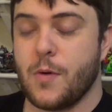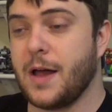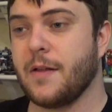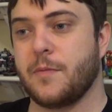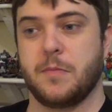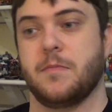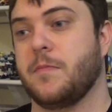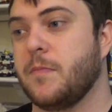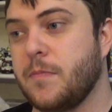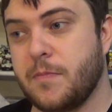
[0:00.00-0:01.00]
Well,
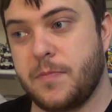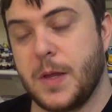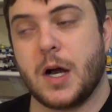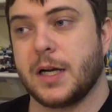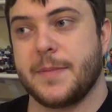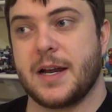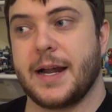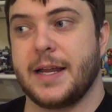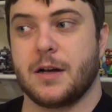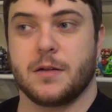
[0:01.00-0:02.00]
the
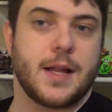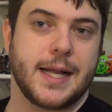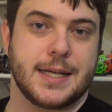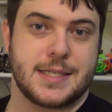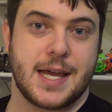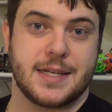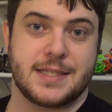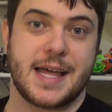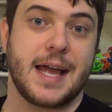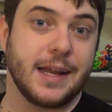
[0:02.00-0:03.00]
argument I hear, like I said,
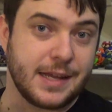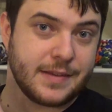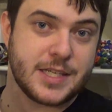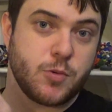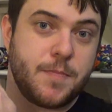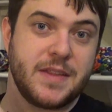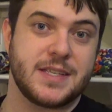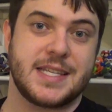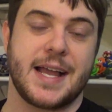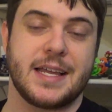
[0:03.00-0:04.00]
is that this would be
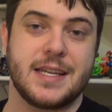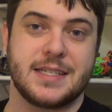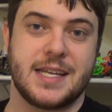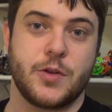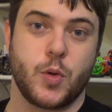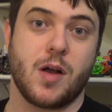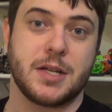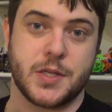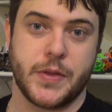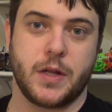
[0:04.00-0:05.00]
the second Nintendo
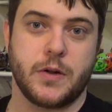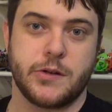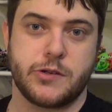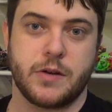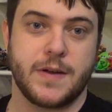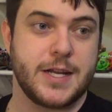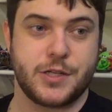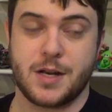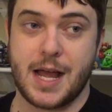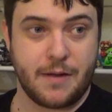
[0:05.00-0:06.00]
console in the current
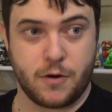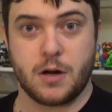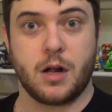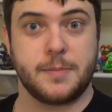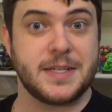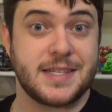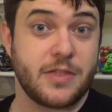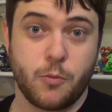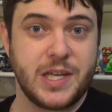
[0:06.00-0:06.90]
generation. I've heard arguments that